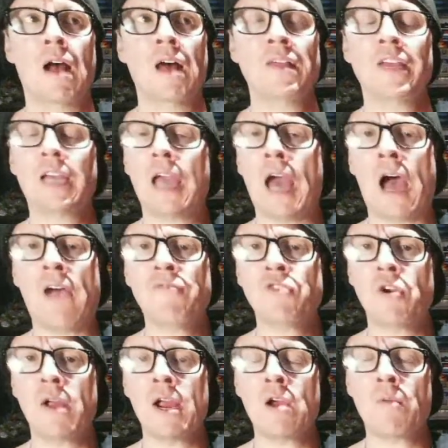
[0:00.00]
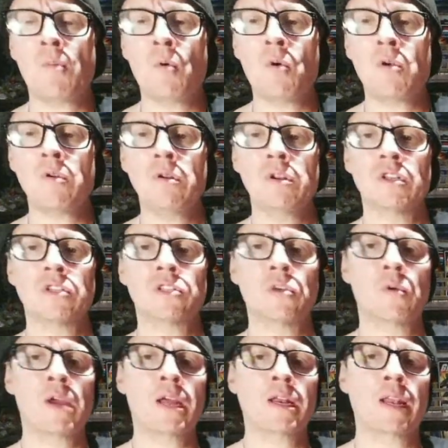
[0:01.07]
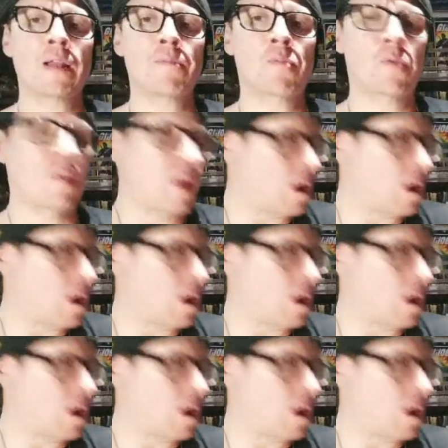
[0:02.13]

I think, after airborne, so he ended up with